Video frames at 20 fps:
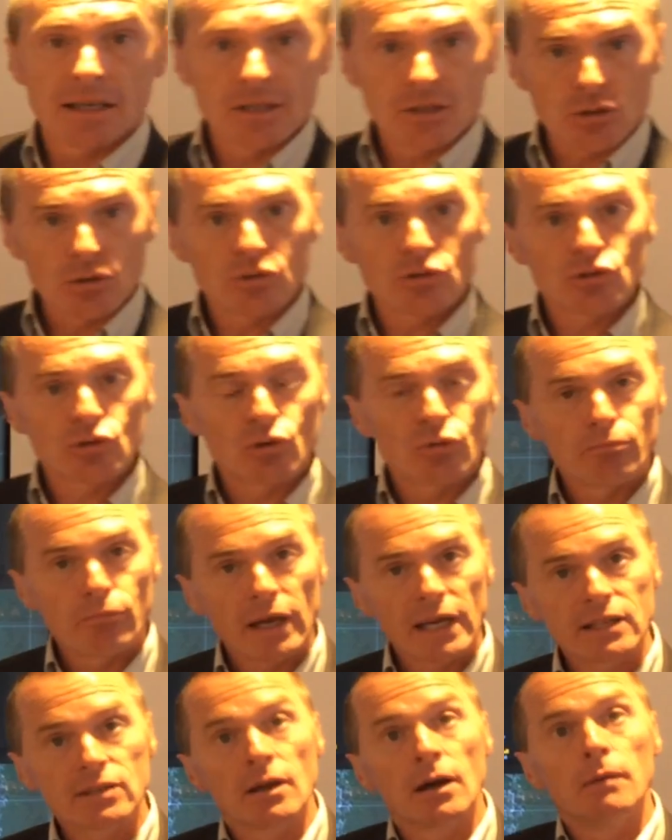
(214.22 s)
is also
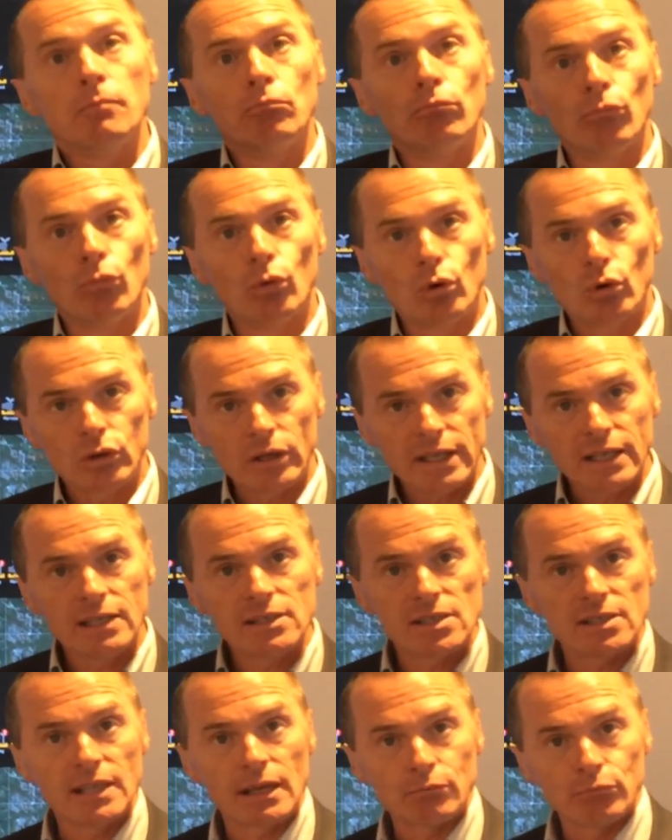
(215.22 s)
made more
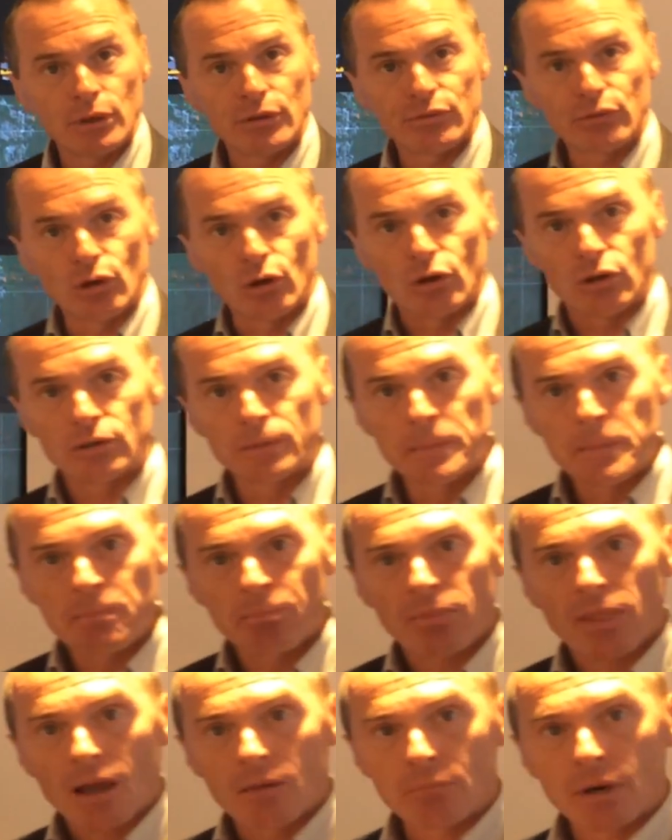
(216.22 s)
easy than before
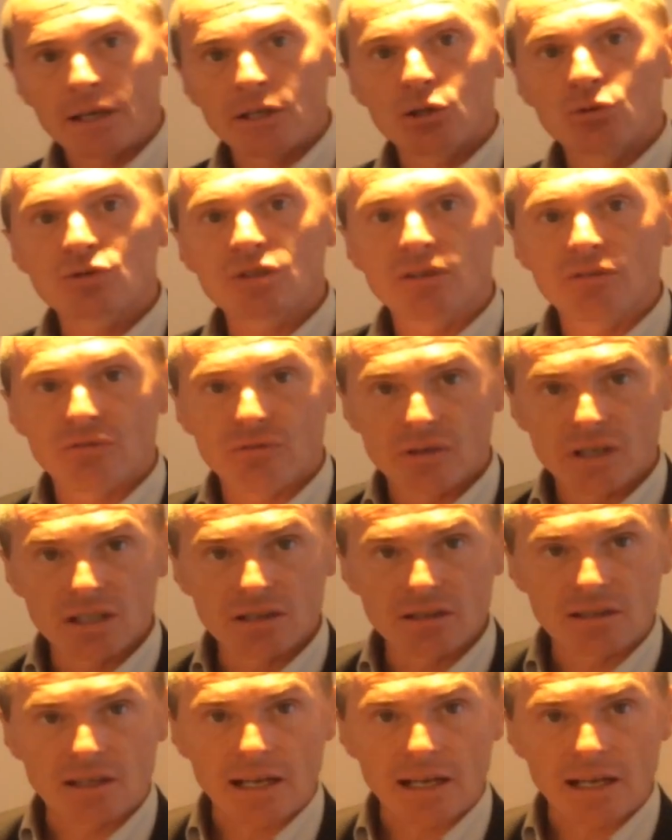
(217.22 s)
by using field